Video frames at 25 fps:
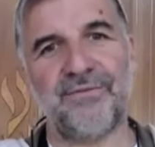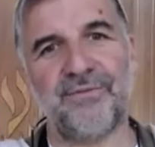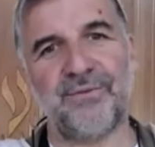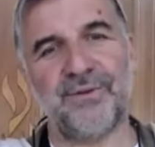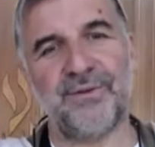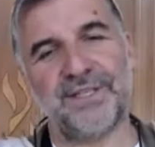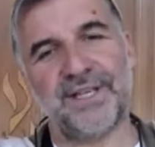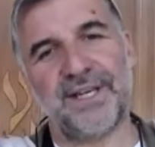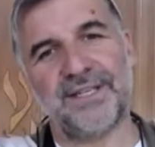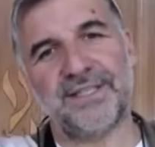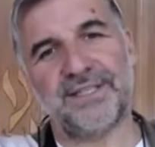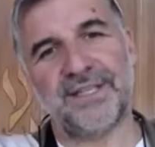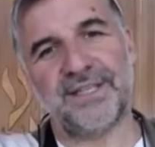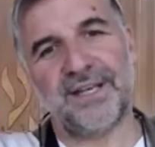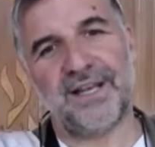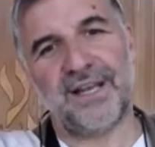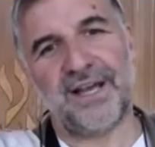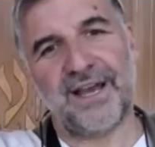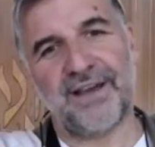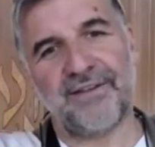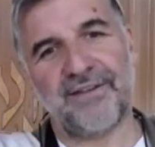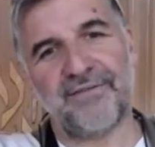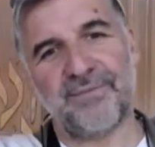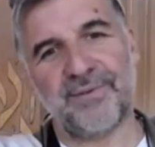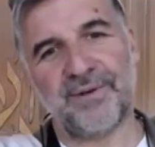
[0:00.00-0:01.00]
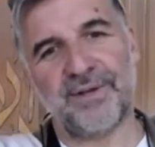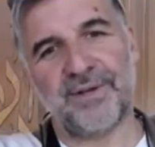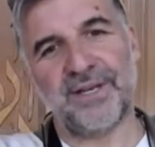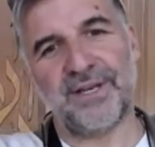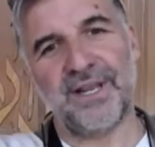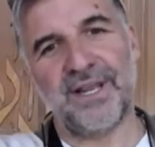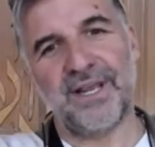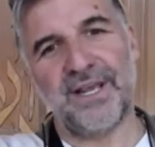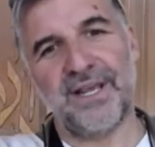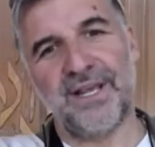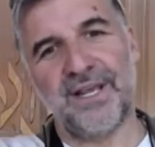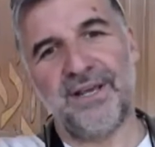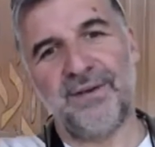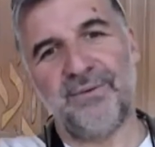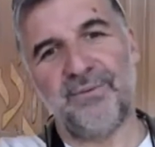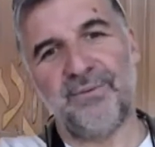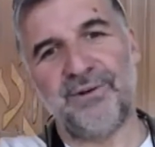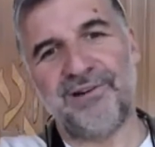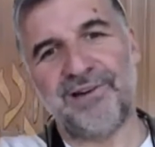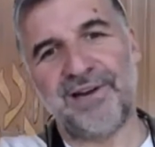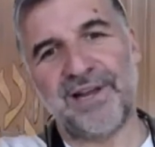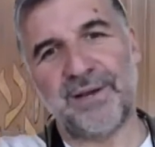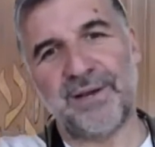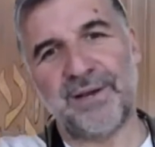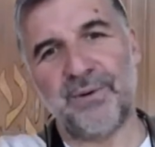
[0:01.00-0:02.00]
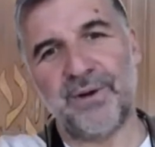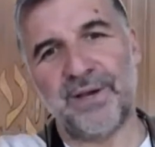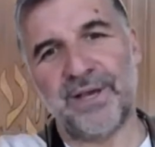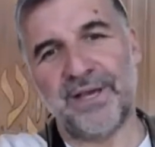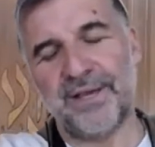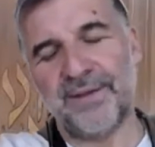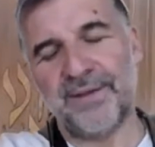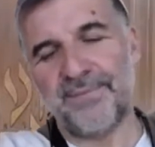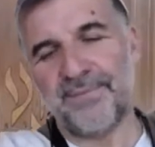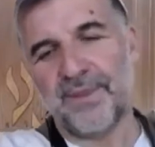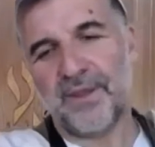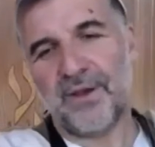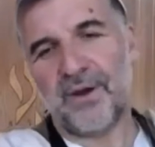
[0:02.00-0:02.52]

We say to life, but we're